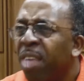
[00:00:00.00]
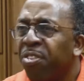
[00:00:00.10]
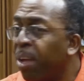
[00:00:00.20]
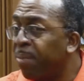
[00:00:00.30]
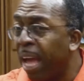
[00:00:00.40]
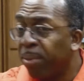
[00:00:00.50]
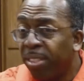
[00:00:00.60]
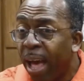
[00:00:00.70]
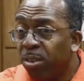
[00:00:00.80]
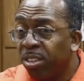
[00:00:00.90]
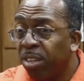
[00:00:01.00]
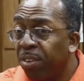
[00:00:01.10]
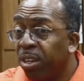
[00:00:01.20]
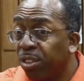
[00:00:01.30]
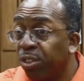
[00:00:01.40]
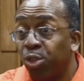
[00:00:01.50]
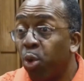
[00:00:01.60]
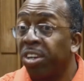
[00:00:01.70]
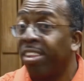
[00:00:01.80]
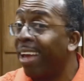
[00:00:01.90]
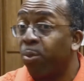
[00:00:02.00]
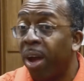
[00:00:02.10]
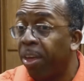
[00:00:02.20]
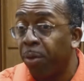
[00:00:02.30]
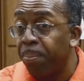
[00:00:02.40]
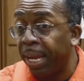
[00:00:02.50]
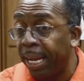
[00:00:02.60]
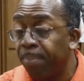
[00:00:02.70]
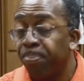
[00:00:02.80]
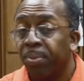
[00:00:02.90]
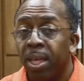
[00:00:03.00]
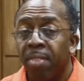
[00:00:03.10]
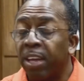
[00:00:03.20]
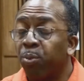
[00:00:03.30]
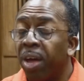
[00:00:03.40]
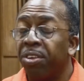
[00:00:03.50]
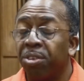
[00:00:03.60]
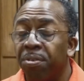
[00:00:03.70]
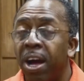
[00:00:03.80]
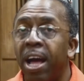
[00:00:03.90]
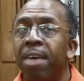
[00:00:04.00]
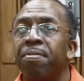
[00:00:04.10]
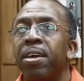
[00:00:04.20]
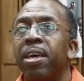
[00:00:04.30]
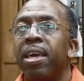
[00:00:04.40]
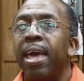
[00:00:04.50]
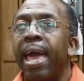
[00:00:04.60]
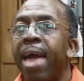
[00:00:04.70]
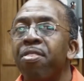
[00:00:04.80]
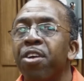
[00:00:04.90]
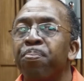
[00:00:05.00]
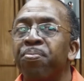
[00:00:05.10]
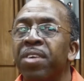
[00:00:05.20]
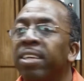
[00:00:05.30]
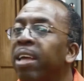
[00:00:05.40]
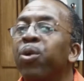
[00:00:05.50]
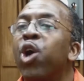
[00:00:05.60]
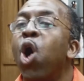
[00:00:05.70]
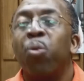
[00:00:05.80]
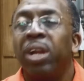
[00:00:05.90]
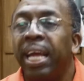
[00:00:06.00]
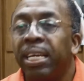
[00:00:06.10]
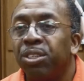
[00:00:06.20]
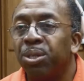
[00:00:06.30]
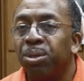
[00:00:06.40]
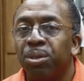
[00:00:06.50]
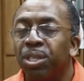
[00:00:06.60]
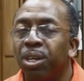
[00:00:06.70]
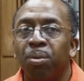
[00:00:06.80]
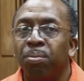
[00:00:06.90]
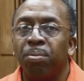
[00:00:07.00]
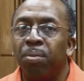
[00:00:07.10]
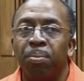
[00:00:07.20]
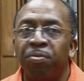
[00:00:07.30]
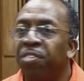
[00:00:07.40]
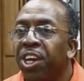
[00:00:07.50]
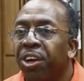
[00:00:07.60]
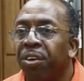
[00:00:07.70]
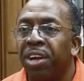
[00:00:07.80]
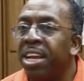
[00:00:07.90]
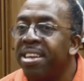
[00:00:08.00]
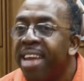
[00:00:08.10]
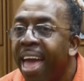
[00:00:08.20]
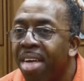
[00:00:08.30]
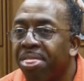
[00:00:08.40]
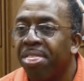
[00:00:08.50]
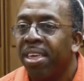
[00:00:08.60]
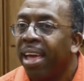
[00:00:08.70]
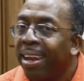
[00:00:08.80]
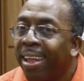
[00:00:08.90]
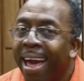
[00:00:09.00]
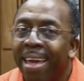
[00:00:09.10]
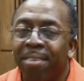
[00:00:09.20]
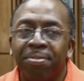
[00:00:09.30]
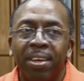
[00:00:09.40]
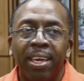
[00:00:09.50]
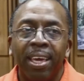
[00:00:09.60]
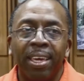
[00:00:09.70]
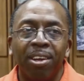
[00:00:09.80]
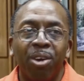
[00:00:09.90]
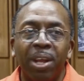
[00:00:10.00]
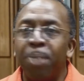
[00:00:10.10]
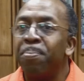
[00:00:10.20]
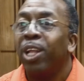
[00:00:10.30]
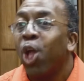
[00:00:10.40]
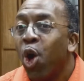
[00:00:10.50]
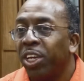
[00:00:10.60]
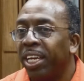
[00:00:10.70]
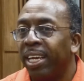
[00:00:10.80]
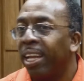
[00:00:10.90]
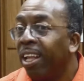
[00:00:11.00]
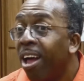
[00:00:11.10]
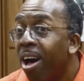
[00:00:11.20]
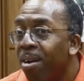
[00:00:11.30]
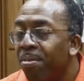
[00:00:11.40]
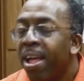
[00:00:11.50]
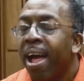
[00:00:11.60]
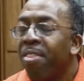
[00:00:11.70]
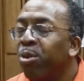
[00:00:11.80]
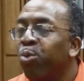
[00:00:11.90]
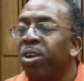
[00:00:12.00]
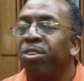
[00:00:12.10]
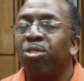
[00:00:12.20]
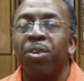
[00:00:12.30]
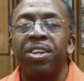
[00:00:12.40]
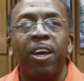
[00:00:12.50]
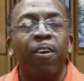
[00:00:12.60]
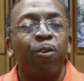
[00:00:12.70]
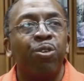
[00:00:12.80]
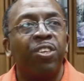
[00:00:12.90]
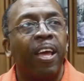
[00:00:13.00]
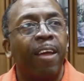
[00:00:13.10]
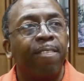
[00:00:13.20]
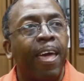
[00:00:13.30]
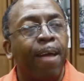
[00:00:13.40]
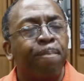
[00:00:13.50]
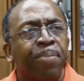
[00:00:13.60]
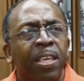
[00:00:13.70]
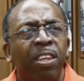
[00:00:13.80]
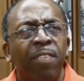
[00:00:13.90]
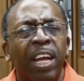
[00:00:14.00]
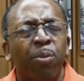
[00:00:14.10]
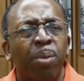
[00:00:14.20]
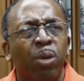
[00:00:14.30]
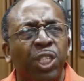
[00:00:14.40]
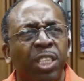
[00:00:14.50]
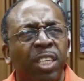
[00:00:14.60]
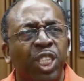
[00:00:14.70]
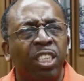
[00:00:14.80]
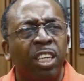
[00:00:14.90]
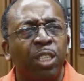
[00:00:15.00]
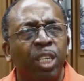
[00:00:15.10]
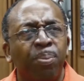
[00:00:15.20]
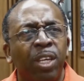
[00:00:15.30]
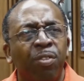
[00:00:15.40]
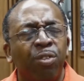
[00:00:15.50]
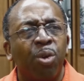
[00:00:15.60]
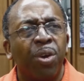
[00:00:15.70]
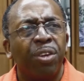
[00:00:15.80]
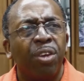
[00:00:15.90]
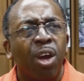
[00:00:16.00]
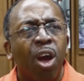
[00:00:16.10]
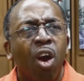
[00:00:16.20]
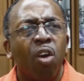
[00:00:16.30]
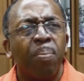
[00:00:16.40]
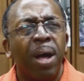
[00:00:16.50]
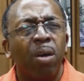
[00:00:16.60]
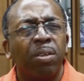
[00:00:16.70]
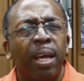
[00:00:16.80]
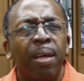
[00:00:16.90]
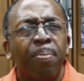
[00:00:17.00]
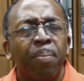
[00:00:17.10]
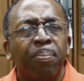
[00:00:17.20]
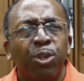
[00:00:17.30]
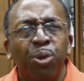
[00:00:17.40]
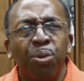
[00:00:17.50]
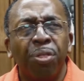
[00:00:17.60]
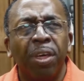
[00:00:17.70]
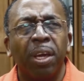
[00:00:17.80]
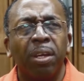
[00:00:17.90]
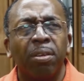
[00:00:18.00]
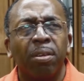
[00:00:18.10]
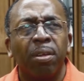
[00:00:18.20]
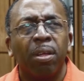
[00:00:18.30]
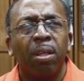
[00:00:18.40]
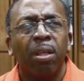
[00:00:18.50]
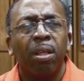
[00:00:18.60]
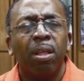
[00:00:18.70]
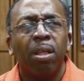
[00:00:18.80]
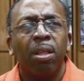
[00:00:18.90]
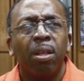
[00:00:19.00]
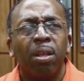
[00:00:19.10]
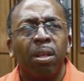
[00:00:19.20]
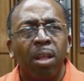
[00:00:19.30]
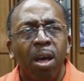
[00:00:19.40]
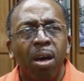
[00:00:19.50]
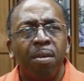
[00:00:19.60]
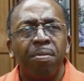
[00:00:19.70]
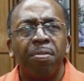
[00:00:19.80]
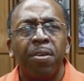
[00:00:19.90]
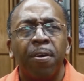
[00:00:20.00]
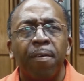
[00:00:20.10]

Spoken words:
sometimes thousands of years in stories. That's why they remain. That's why they survive. And they're things that we all relate to, fear and death and life, and belonging and love. There was one storyteller who said that, see if I can remember what she said. She said she believes stories are about 2 things: love,